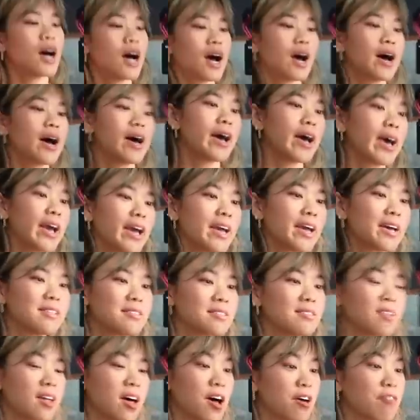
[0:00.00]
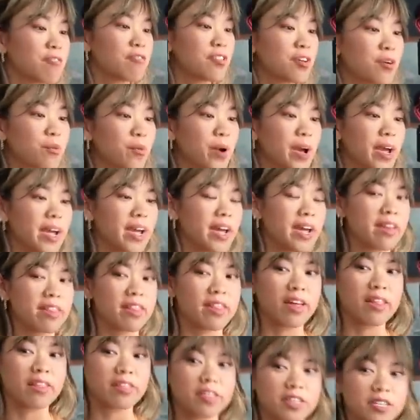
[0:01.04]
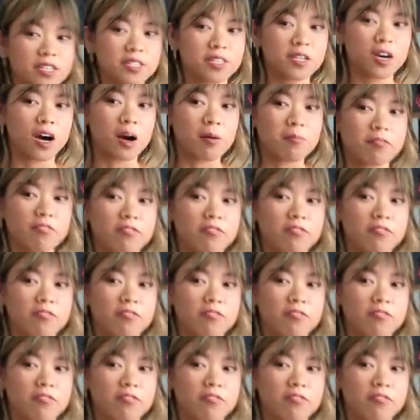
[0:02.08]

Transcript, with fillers: I love the way that this top